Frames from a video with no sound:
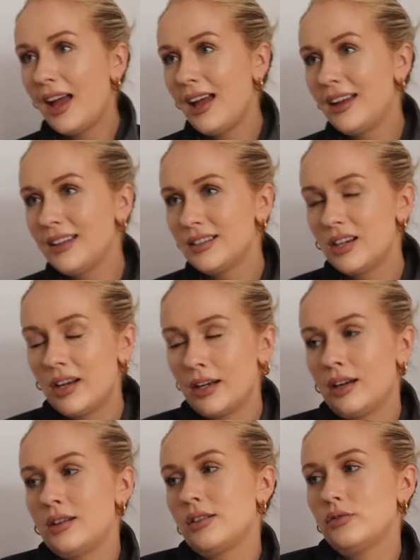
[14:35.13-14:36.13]
And
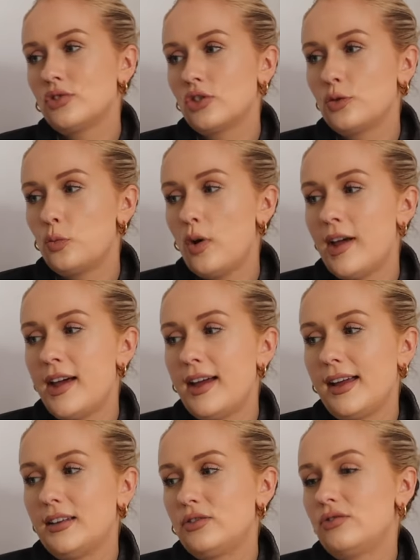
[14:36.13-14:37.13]
like, I don't just
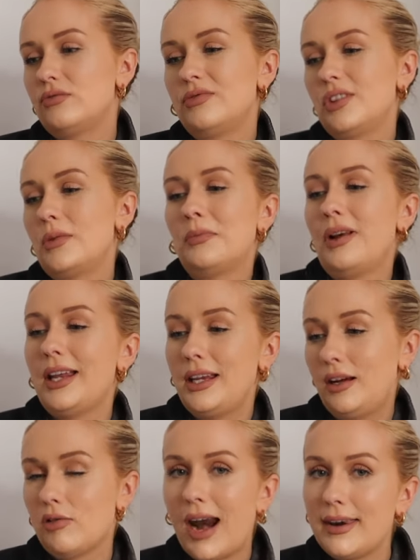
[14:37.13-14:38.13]
wear
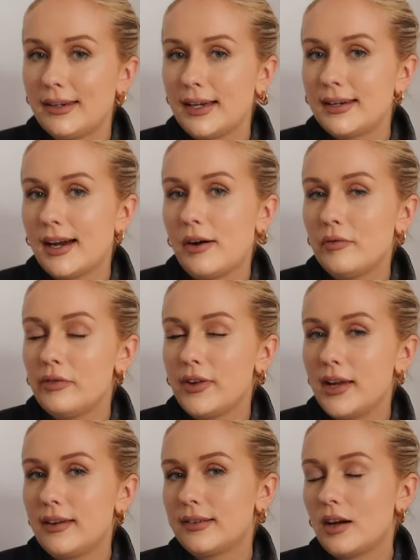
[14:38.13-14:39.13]
complete granddad
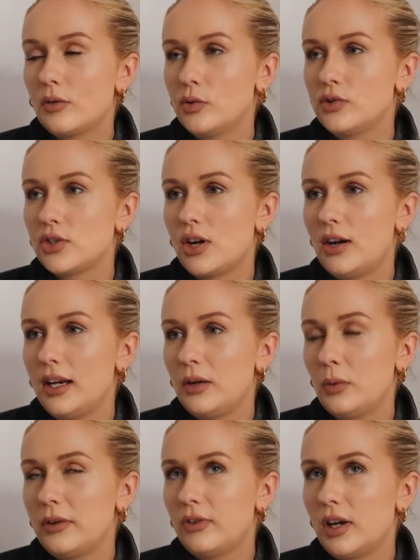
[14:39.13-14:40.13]
outfits. I would style
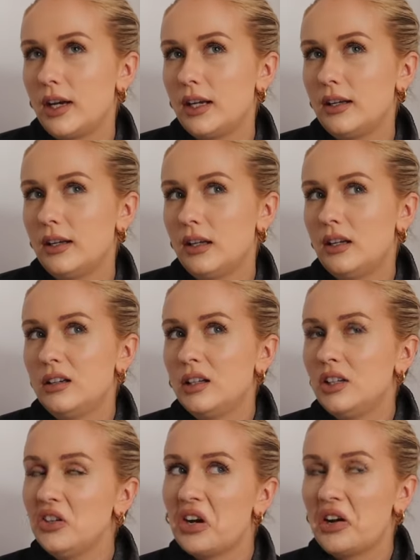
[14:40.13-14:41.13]
it with like,
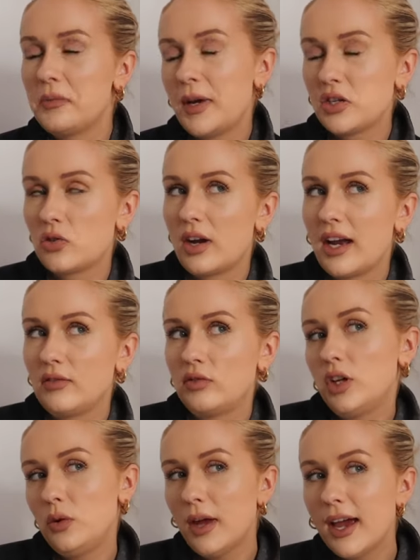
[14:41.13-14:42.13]
you know, I'd make sure I have
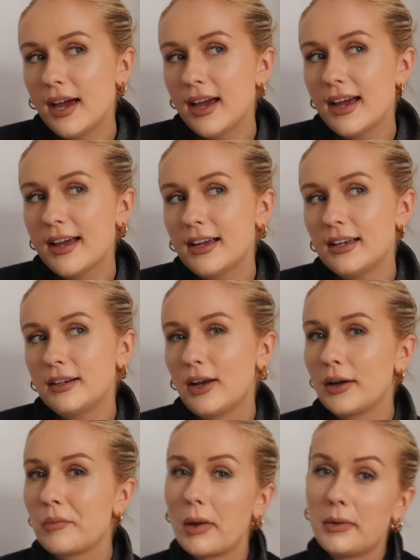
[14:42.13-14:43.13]
cute hair,
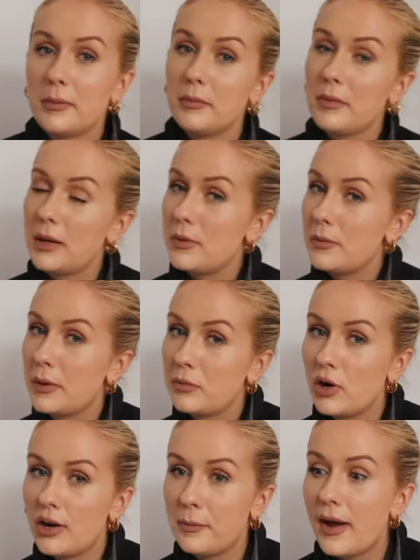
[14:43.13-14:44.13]
like maybe, maybe my
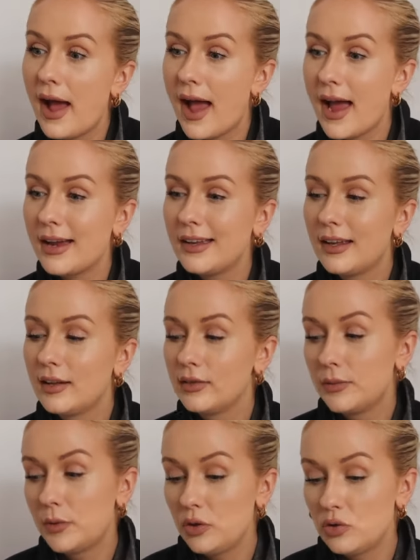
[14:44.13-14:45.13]
Prada bag,
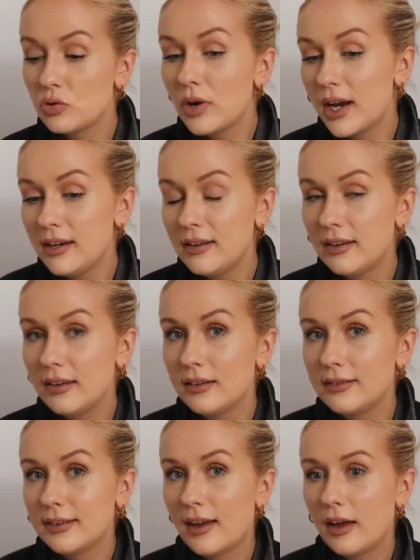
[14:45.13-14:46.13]
some cute
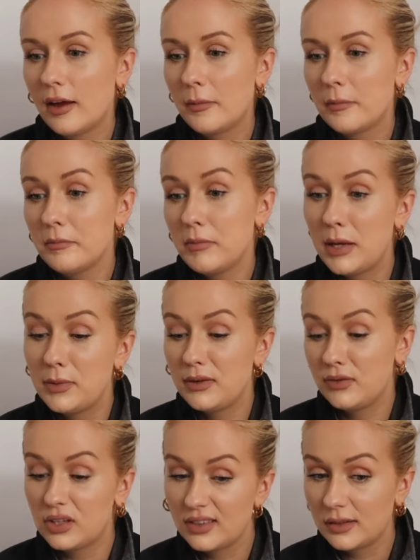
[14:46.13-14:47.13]
trainers, um, maybe
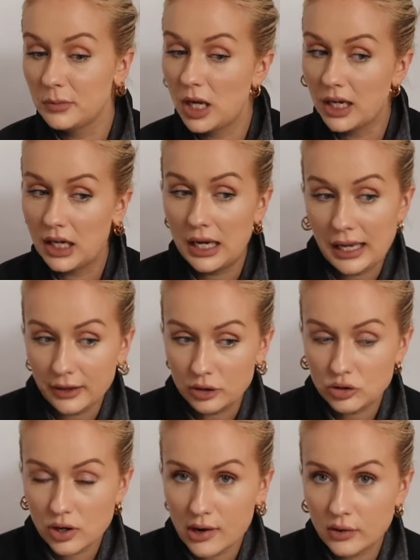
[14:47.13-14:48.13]
even some like leather
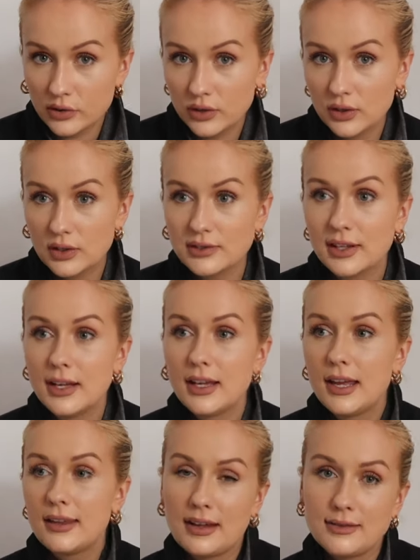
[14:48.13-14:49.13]
trousers,
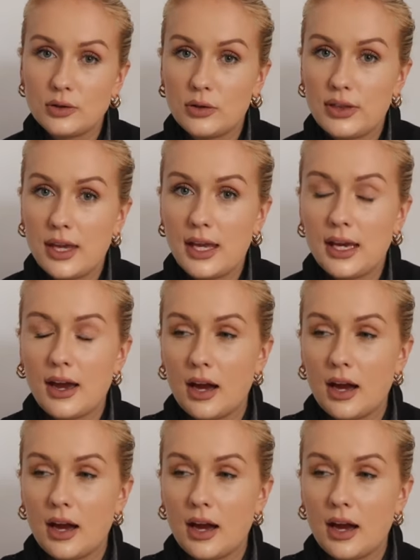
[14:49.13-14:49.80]
that sort of thing.